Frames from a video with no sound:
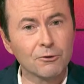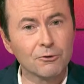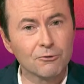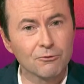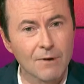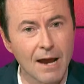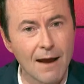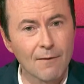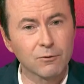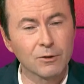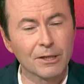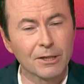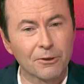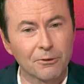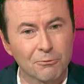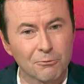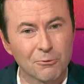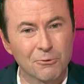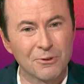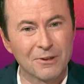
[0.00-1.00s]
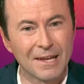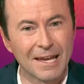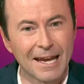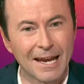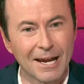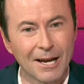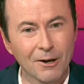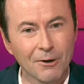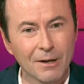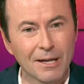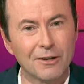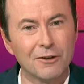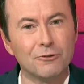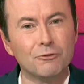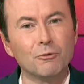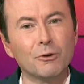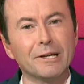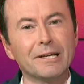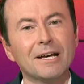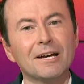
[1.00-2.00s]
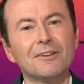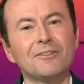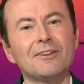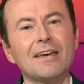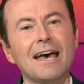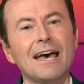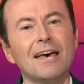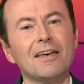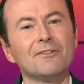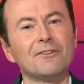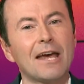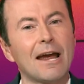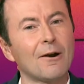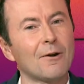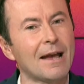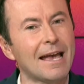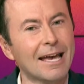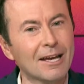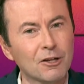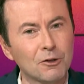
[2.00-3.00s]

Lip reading: you're traveling through the air. And joining us as our